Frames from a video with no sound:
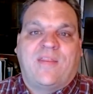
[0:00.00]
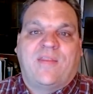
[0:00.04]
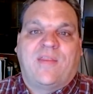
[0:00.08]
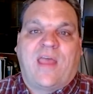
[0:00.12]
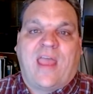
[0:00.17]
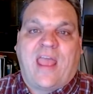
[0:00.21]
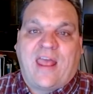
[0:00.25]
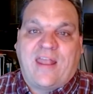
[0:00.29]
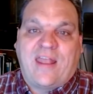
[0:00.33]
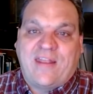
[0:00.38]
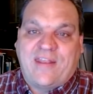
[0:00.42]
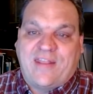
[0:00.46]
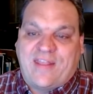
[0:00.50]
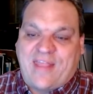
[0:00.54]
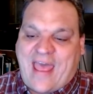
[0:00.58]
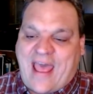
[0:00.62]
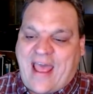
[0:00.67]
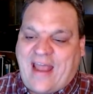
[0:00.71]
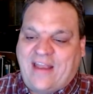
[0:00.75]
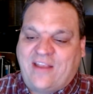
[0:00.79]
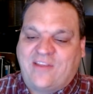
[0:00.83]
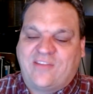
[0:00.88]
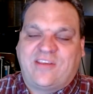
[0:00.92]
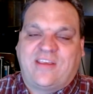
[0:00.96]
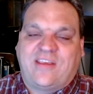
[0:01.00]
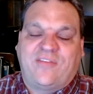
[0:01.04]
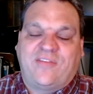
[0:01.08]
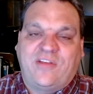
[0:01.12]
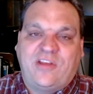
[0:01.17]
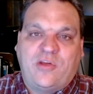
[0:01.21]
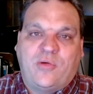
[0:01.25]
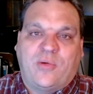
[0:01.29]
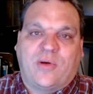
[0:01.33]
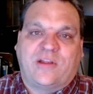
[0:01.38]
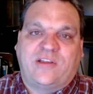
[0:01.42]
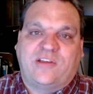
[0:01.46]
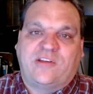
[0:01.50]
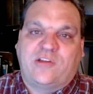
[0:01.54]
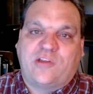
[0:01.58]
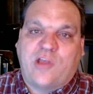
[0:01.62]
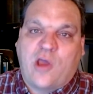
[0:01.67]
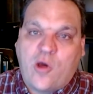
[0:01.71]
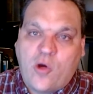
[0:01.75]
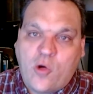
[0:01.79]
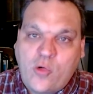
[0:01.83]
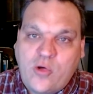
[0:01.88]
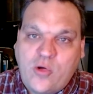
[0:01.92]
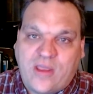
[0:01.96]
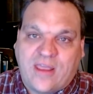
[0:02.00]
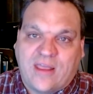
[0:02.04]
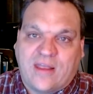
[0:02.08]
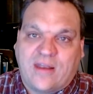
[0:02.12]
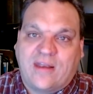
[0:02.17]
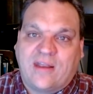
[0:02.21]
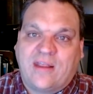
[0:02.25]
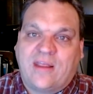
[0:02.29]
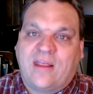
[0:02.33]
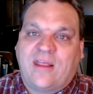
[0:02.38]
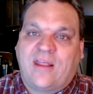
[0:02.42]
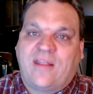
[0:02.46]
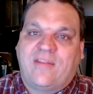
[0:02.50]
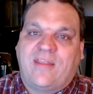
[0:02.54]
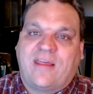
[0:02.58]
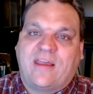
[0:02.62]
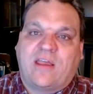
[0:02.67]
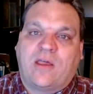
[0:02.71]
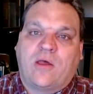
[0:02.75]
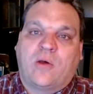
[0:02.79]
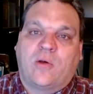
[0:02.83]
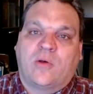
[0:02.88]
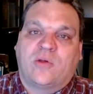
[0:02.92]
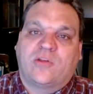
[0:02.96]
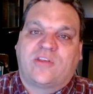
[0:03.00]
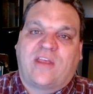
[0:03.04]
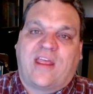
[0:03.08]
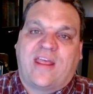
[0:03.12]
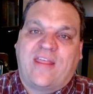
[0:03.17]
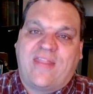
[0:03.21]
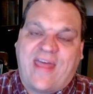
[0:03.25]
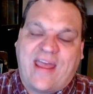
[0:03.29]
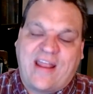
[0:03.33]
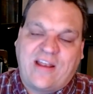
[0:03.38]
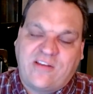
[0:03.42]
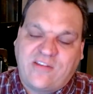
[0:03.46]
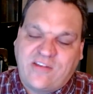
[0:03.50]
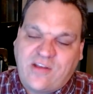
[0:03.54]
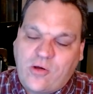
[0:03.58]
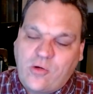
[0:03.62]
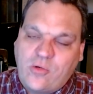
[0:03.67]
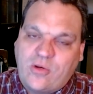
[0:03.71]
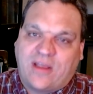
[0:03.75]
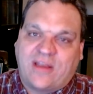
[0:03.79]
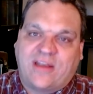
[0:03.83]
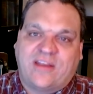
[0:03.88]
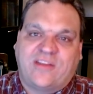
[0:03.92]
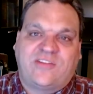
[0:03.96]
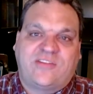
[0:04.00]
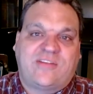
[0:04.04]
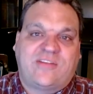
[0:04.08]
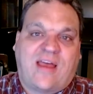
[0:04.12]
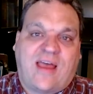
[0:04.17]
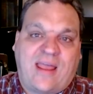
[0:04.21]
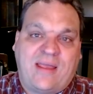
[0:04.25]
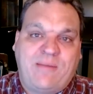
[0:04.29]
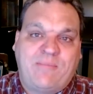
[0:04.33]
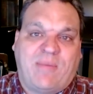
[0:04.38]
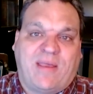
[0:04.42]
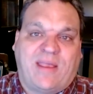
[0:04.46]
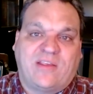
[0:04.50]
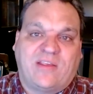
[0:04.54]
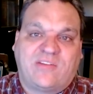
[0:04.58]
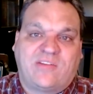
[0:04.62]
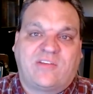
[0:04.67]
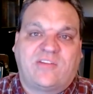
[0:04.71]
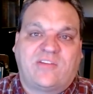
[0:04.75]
and that is giving you a token that goes, and that token is time-based.